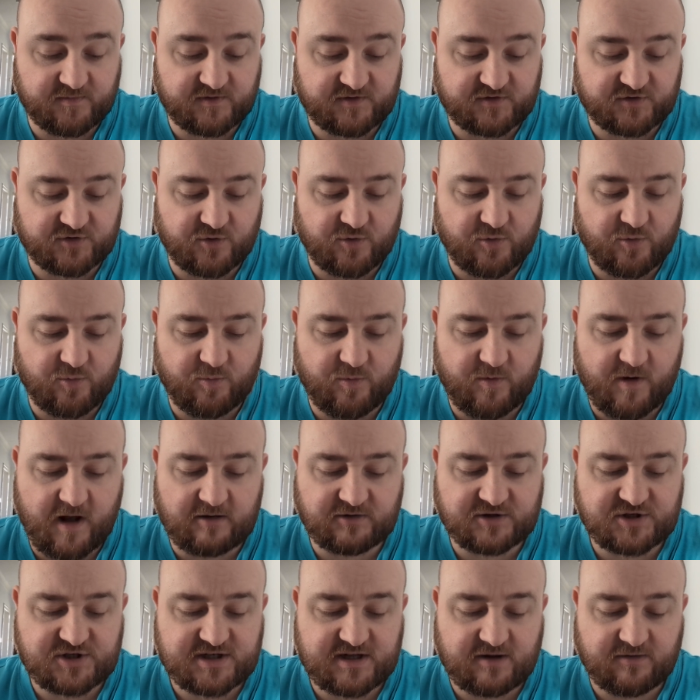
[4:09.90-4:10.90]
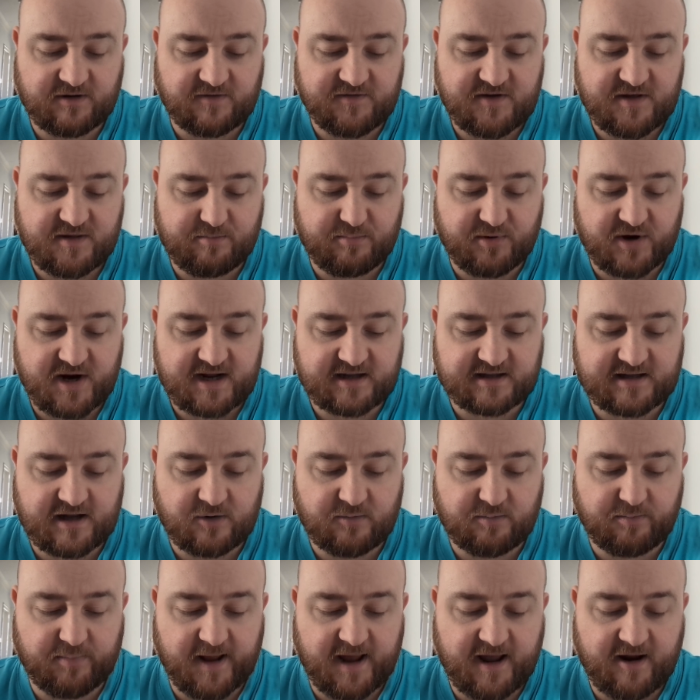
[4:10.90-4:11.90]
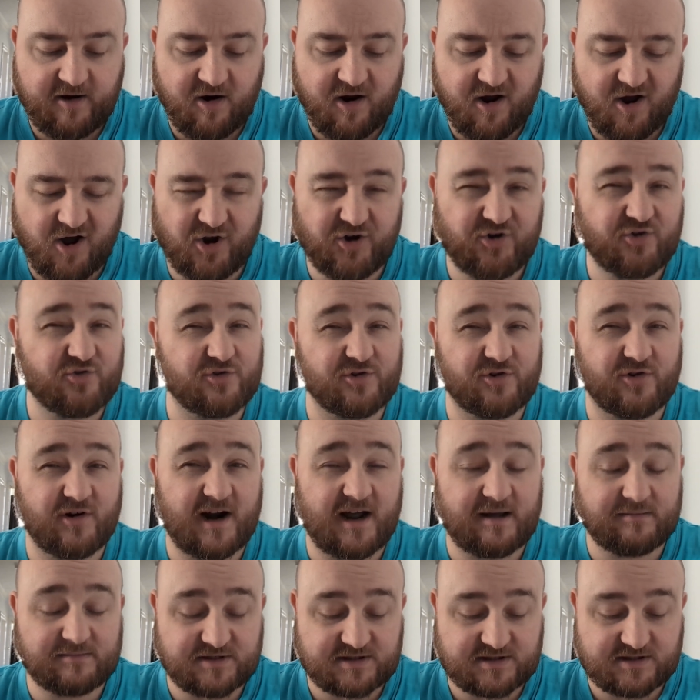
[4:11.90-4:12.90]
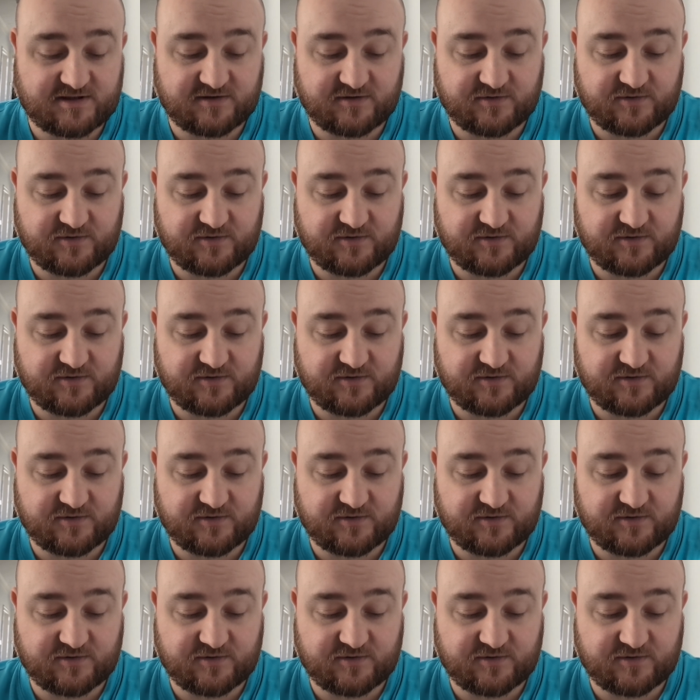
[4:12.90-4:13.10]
So I'll give you the breakdown per 100 grams,